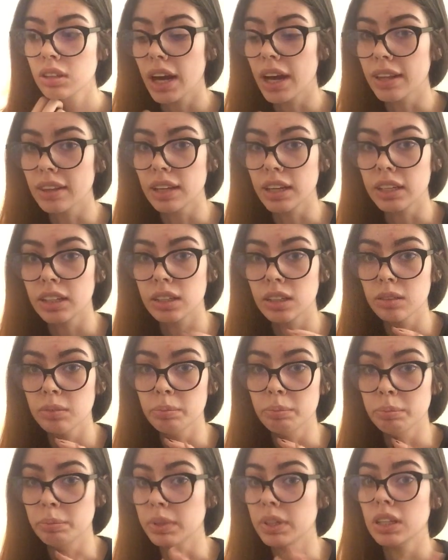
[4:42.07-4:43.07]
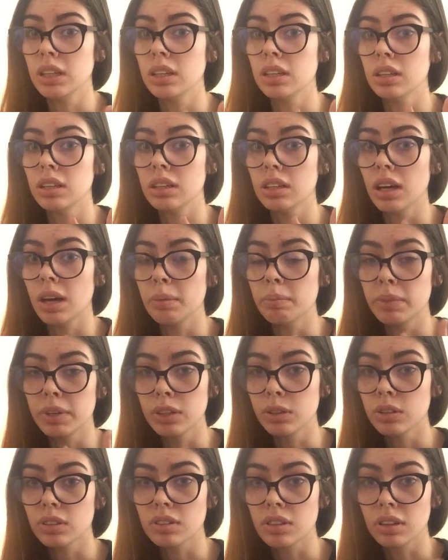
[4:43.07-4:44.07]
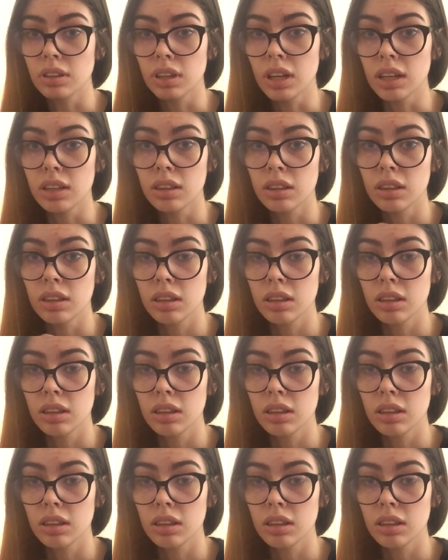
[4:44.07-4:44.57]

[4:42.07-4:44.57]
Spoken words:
and they can be ambiguous and let